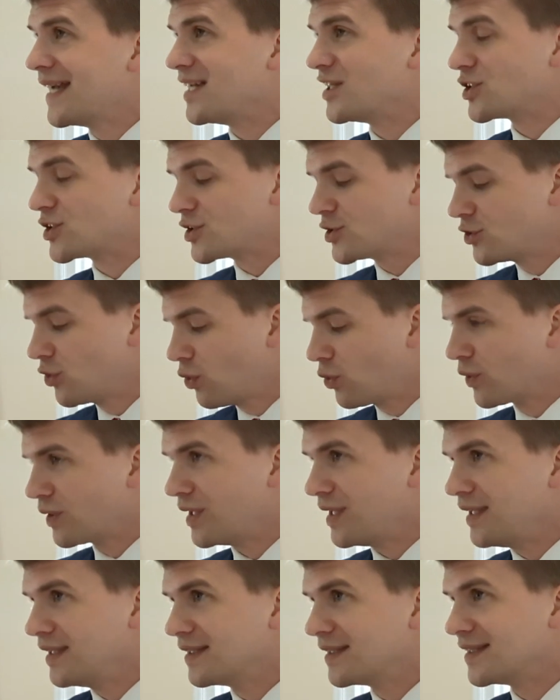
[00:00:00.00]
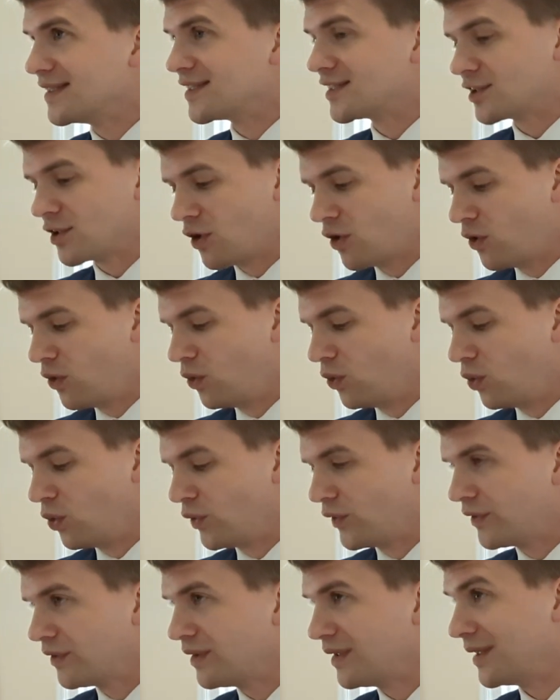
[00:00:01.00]
a story is
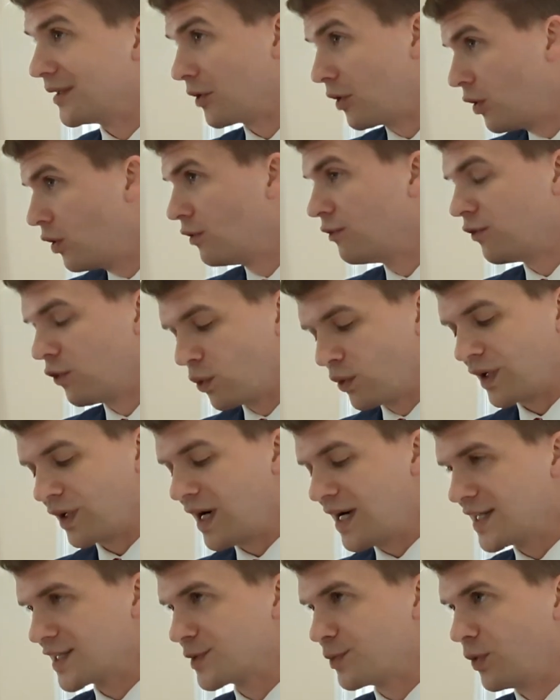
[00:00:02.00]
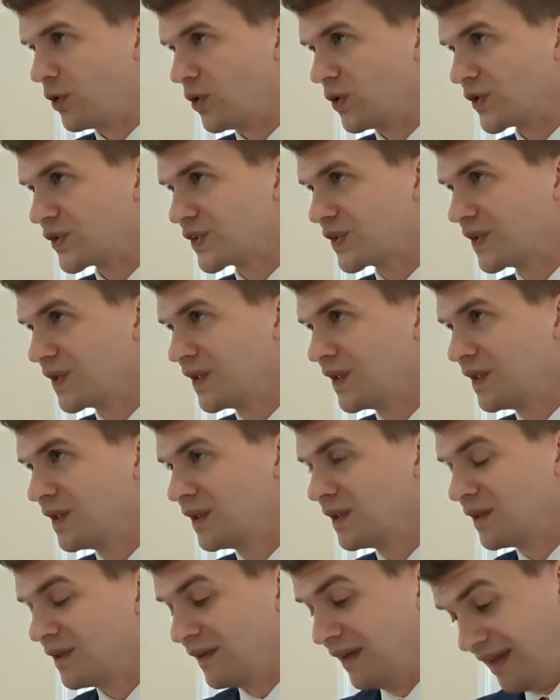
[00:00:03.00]
told in all four Gospels,
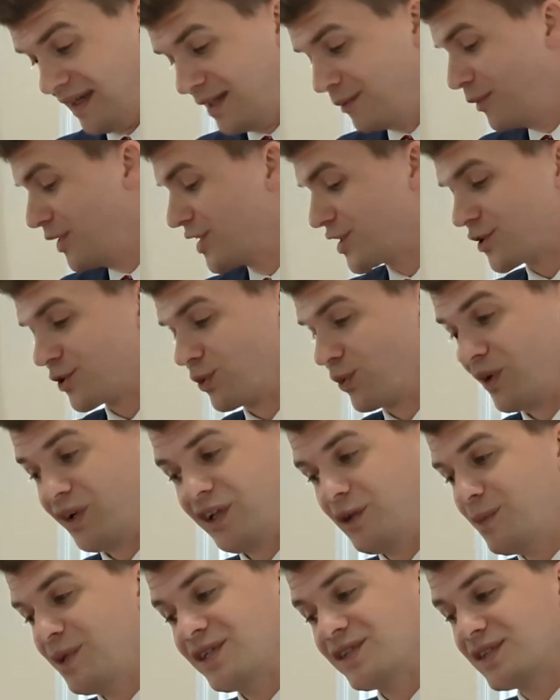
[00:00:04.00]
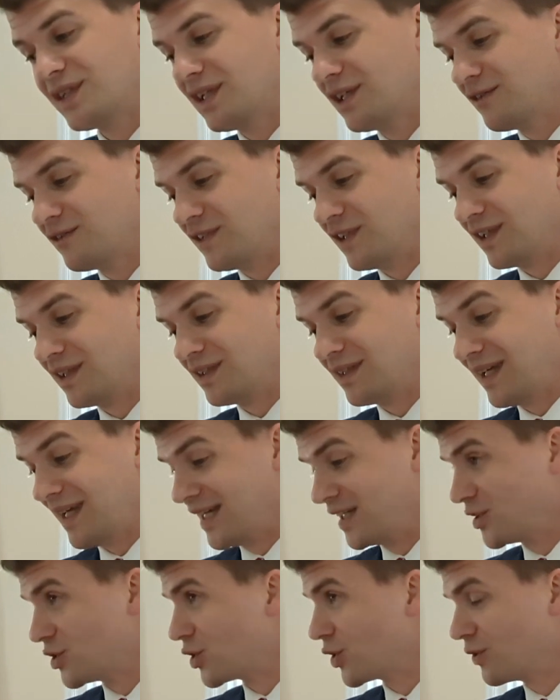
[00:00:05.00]
then it must really be significant.
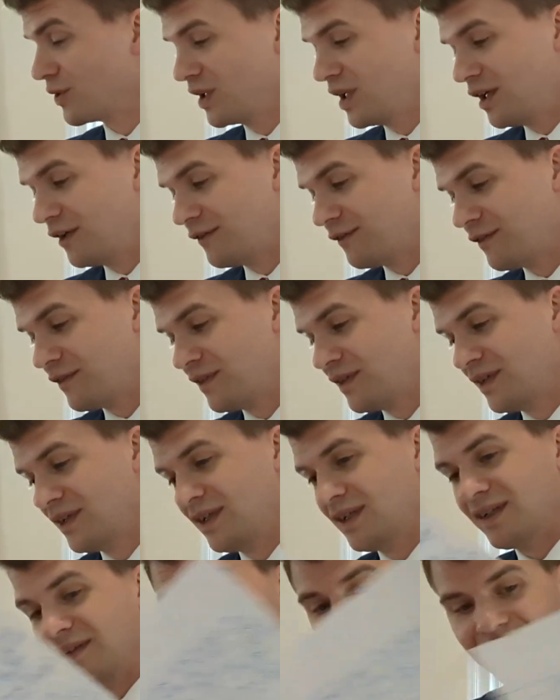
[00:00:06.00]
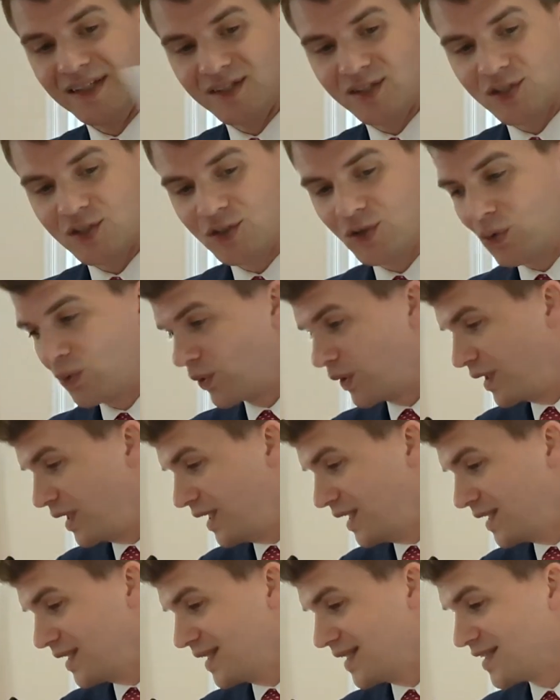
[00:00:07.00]
And sure enough, this
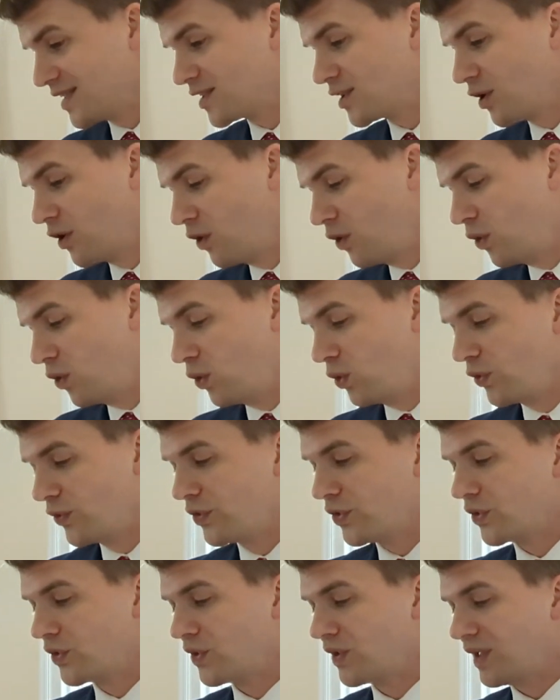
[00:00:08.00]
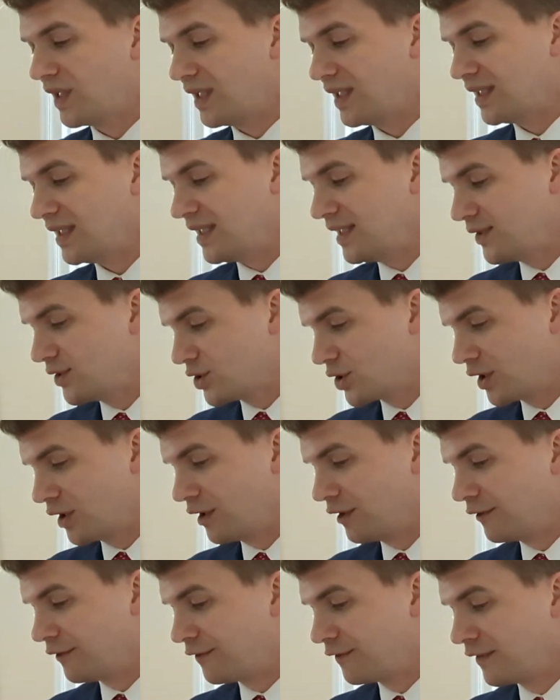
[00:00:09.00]
story is told in each
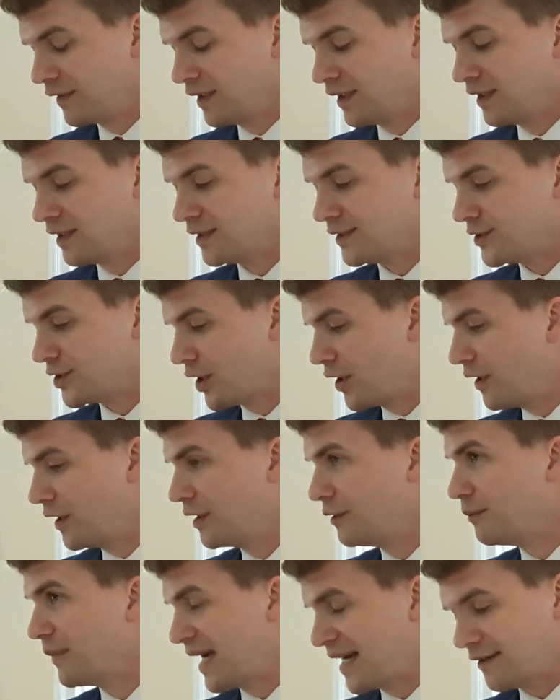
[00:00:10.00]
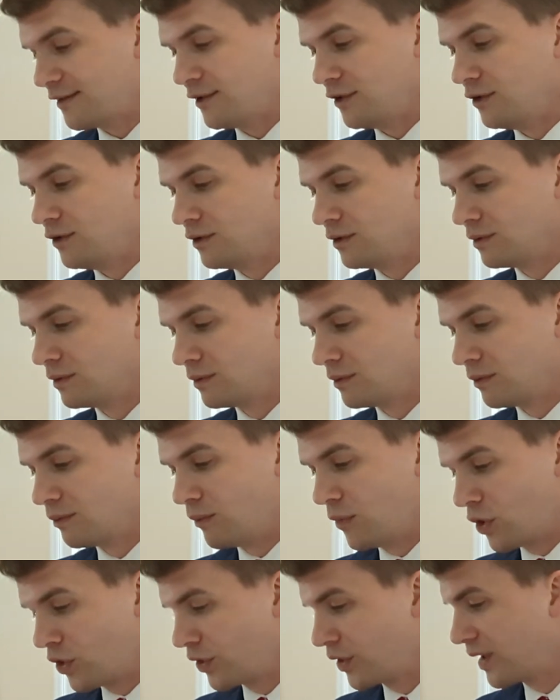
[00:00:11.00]
of John, Matthew,
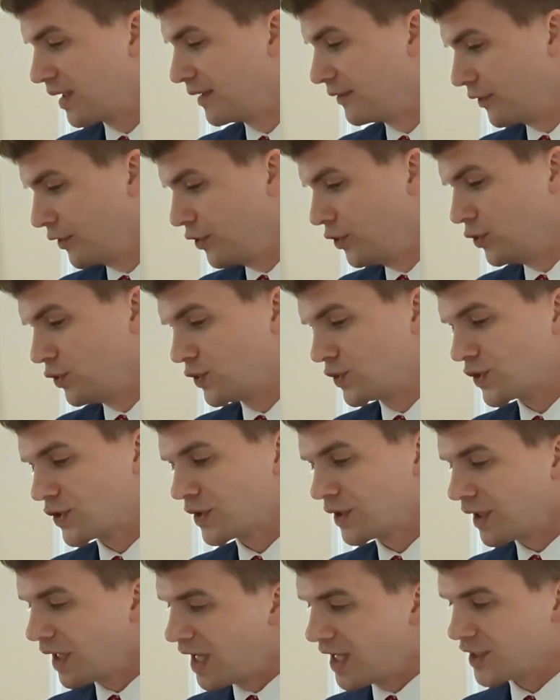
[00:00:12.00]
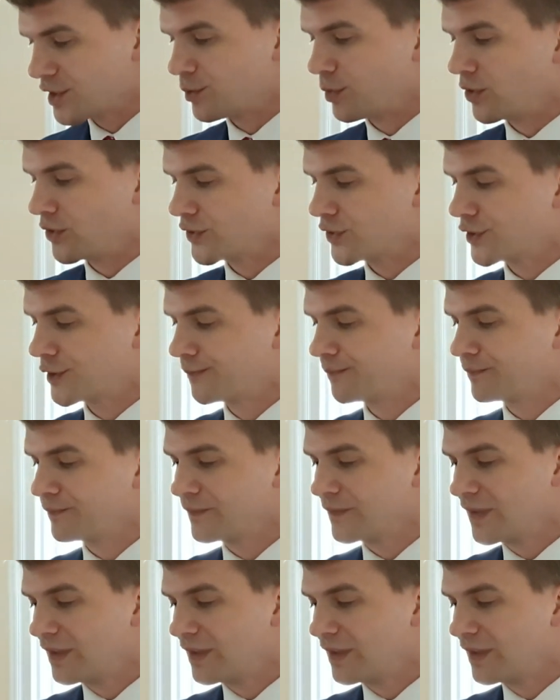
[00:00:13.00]
Mark, and Luke's Gospels.